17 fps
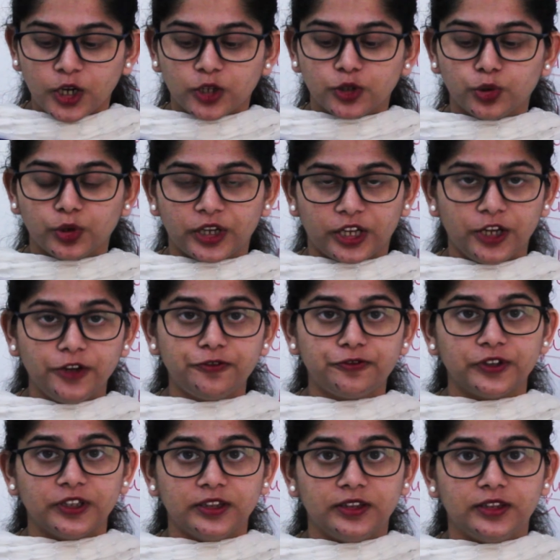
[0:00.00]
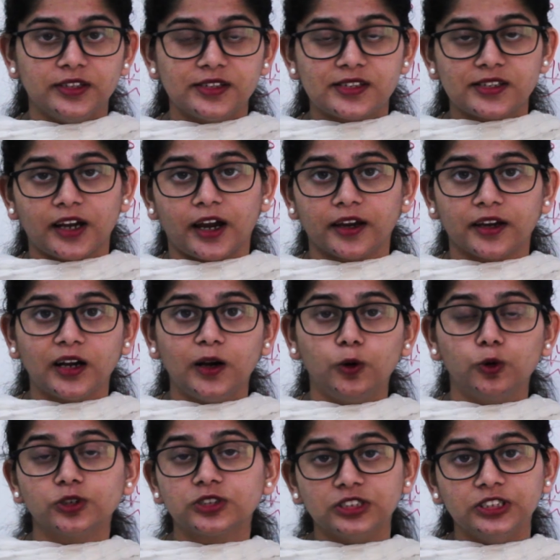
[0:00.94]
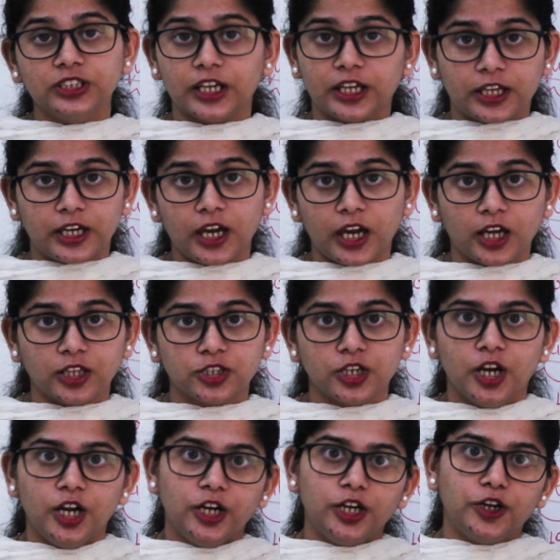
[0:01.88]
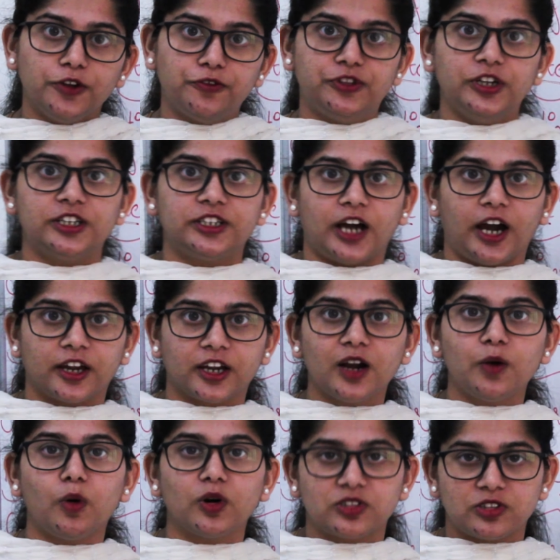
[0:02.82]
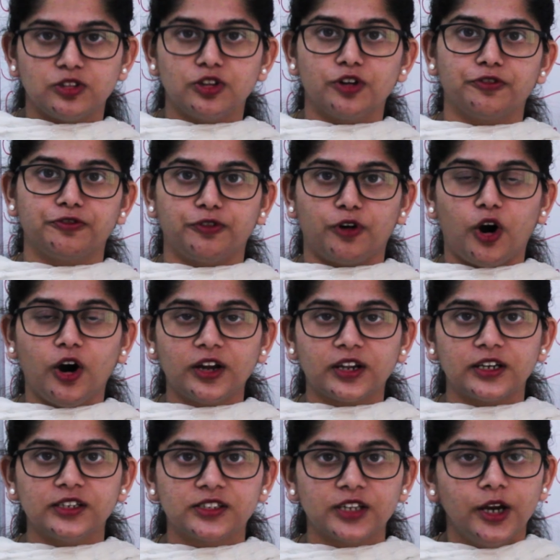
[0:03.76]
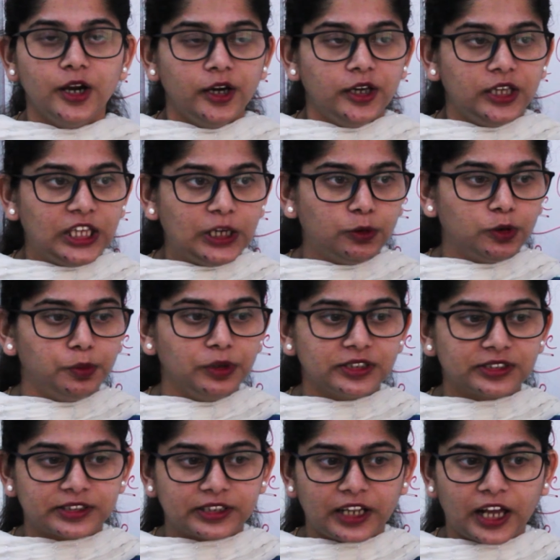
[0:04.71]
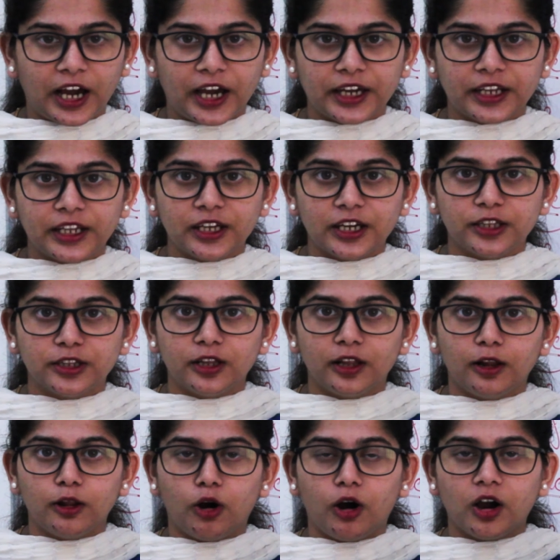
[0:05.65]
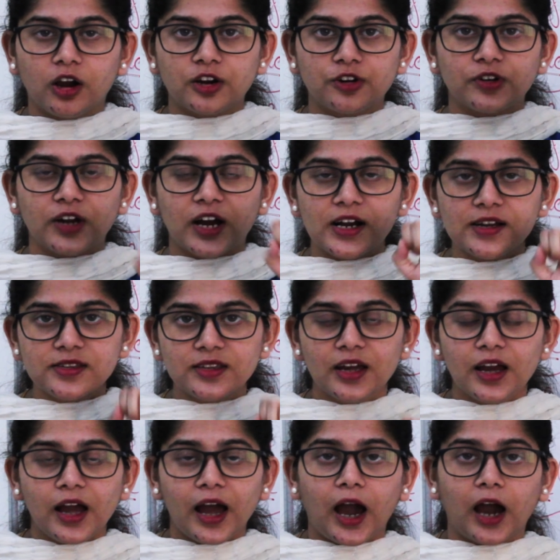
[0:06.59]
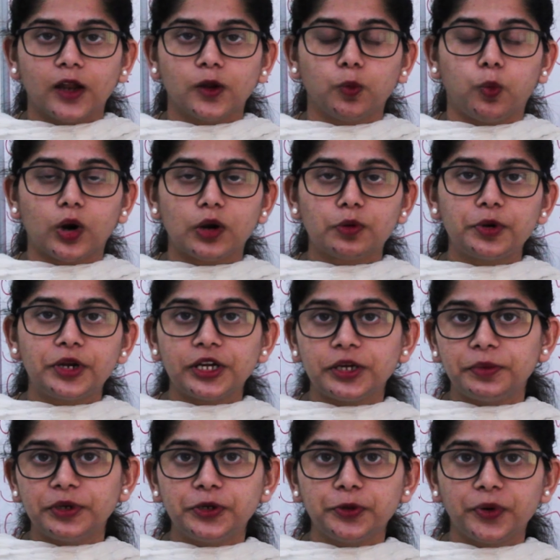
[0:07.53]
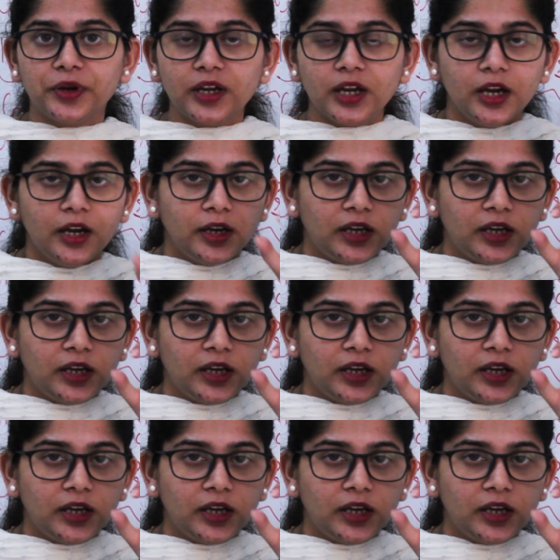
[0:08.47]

So if this tiger who's in the cage, if the tiger was in the forest, he would be sliding in the long grass, and what would he be doing?